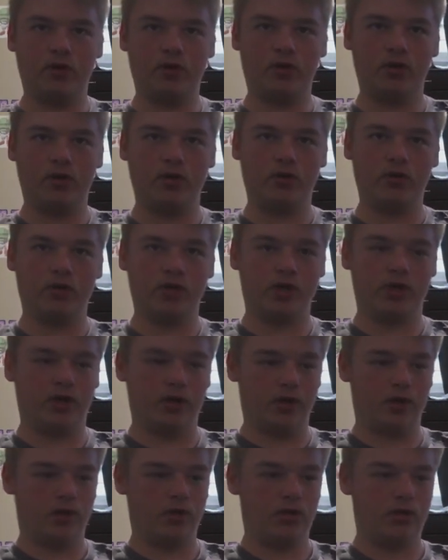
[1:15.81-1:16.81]
You can
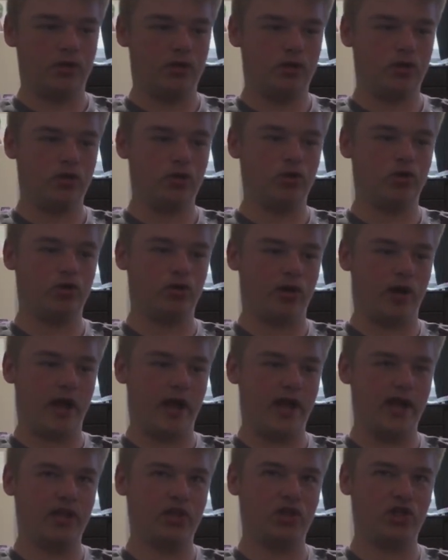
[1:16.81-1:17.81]
use your
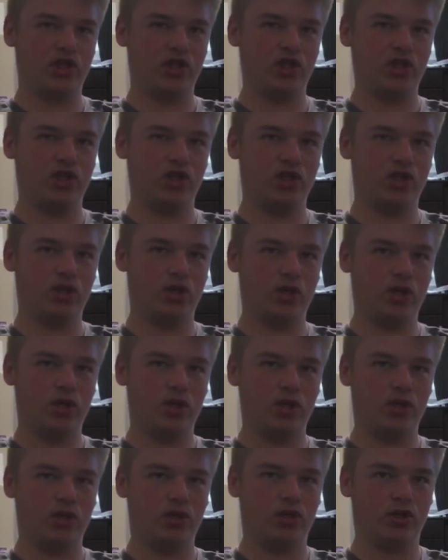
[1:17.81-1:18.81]
handsies
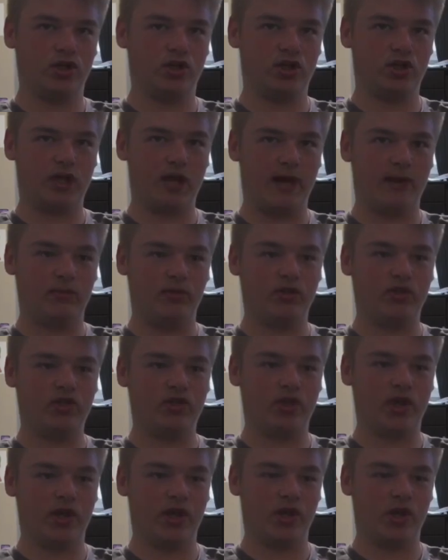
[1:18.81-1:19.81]
to slap this
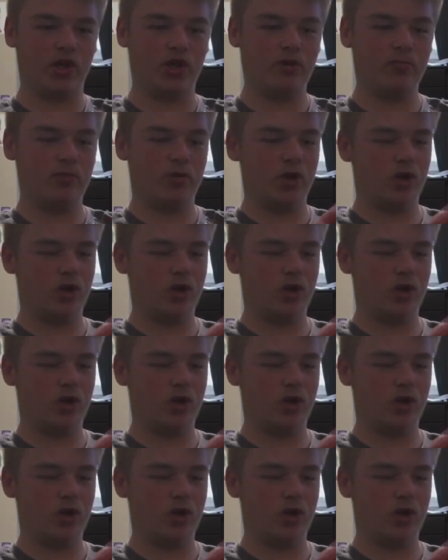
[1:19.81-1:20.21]
thing up.